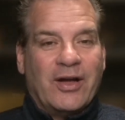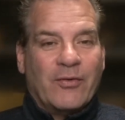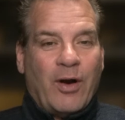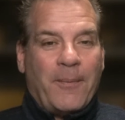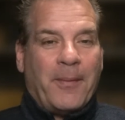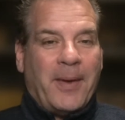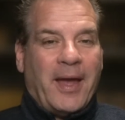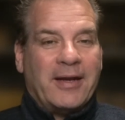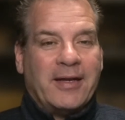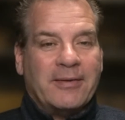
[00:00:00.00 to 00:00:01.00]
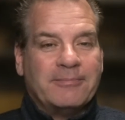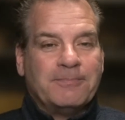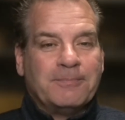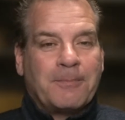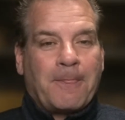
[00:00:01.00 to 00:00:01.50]
Reprimand him.
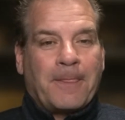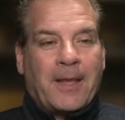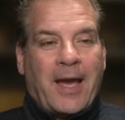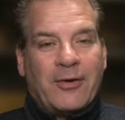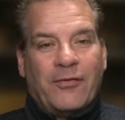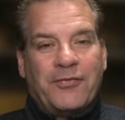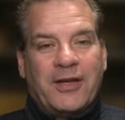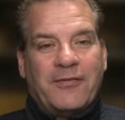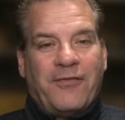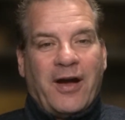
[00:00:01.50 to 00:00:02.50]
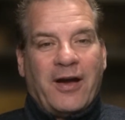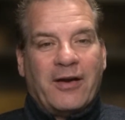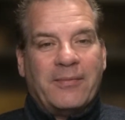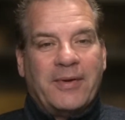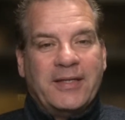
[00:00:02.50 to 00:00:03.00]
I don't know if you could
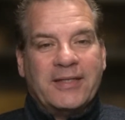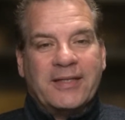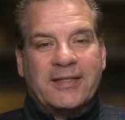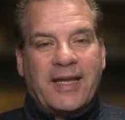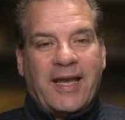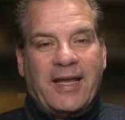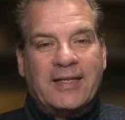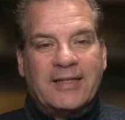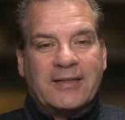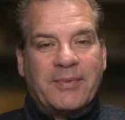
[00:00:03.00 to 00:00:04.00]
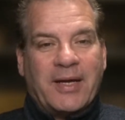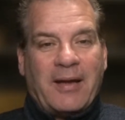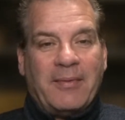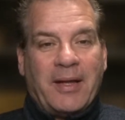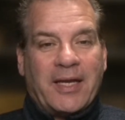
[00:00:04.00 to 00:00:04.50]
fire him. He's going to say, hey, listen, man,
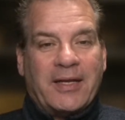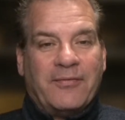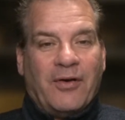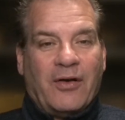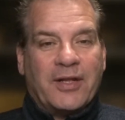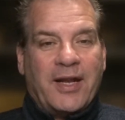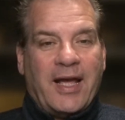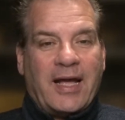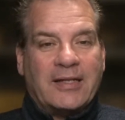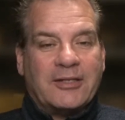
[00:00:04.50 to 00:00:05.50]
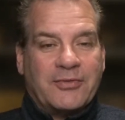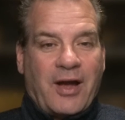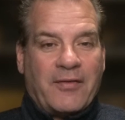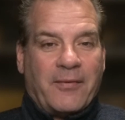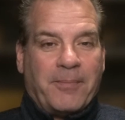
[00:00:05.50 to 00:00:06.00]
I'm not getting involved in that. I just
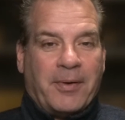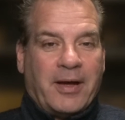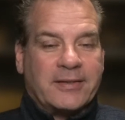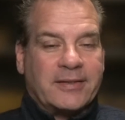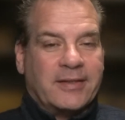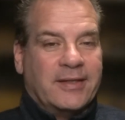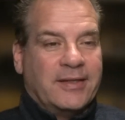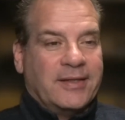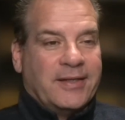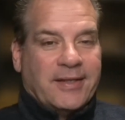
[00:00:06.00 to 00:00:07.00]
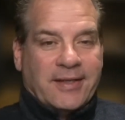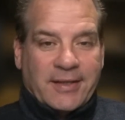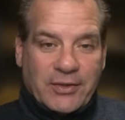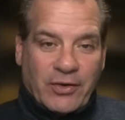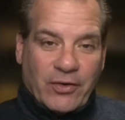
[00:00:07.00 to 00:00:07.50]
drive a bus.
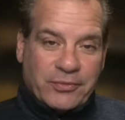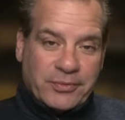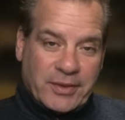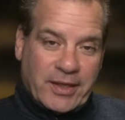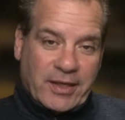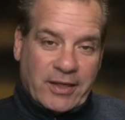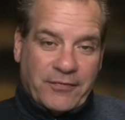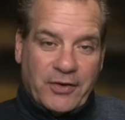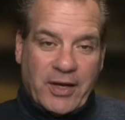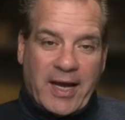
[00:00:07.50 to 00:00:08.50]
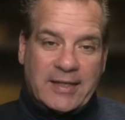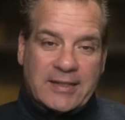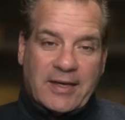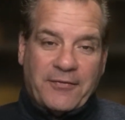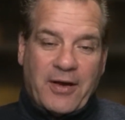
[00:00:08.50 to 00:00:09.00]
So, if you
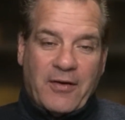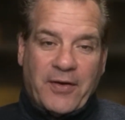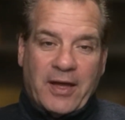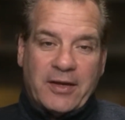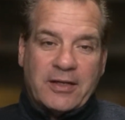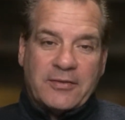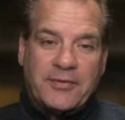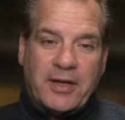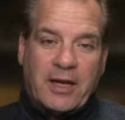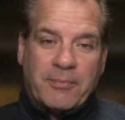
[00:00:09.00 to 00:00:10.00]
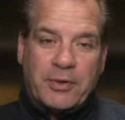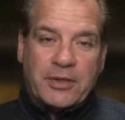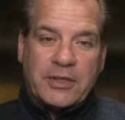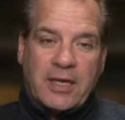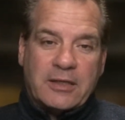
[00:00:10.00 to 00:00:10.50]
guys found value in this video, I
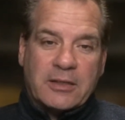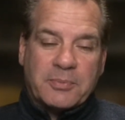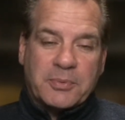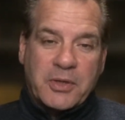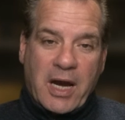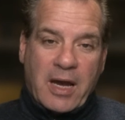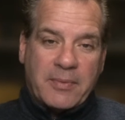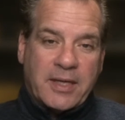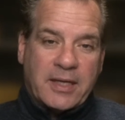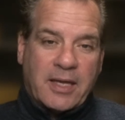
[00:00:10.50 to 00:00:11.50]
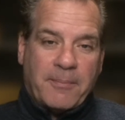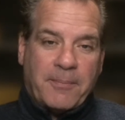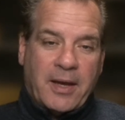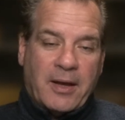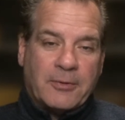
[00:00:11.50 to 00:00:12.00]
appreciate you. Subscribe and hit that
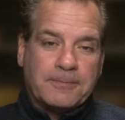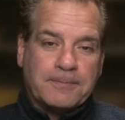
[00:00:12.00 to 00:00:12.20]
bell.